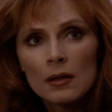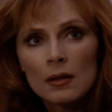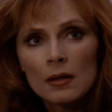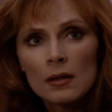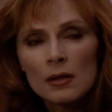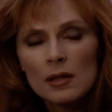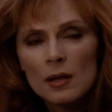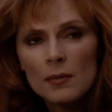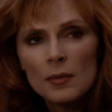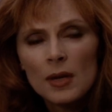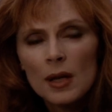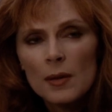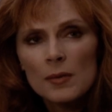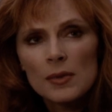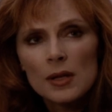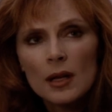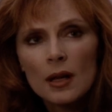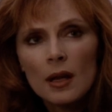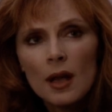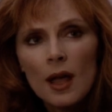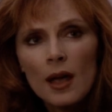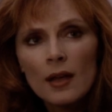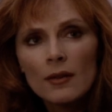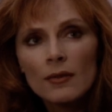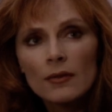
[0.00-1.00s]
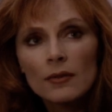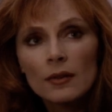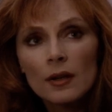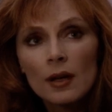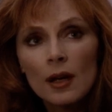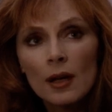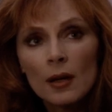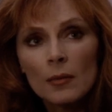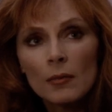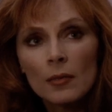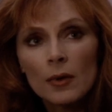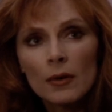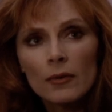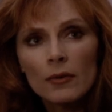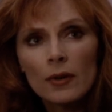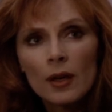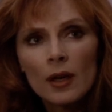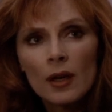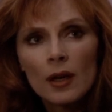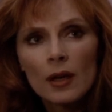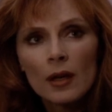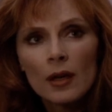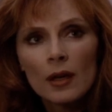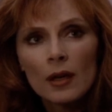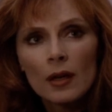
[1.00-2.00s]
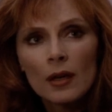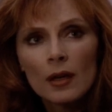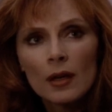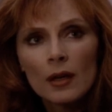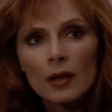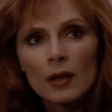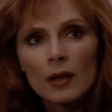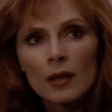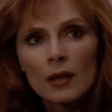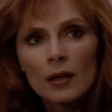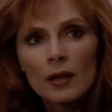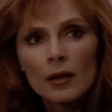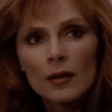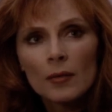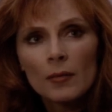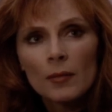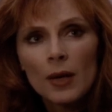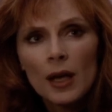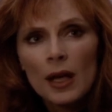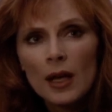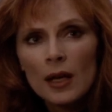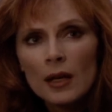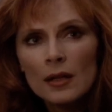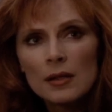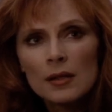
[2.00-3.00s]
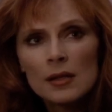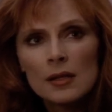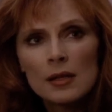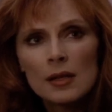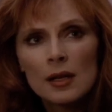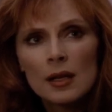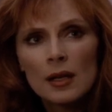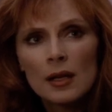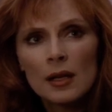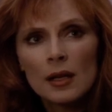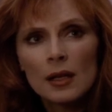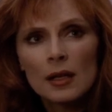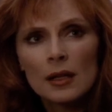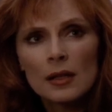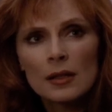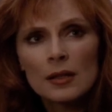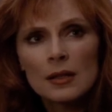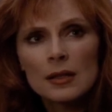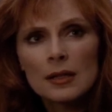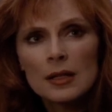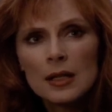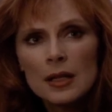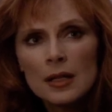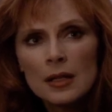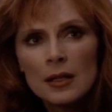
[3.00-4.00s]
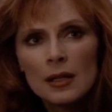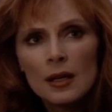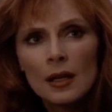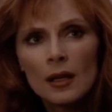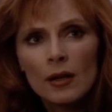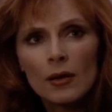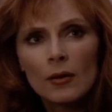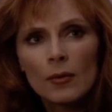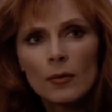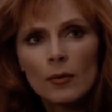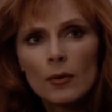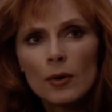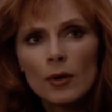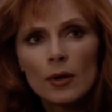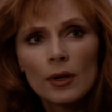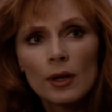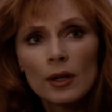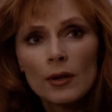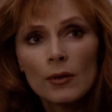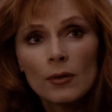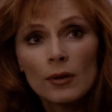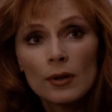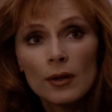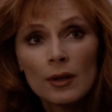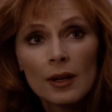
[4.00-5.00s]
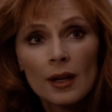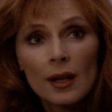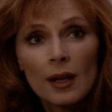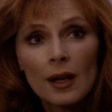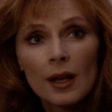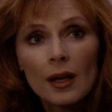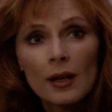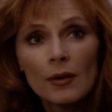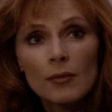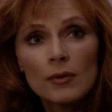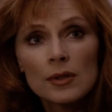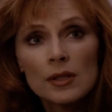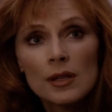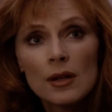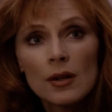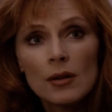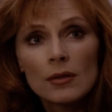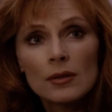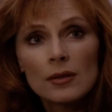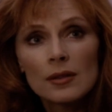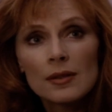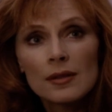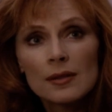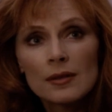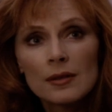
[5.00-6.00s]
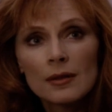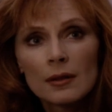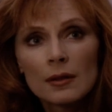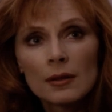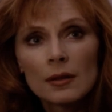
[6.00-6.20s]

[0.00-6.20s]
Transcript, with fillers: Sometimes a lifetime of painstaking, detailed work in order to get any results.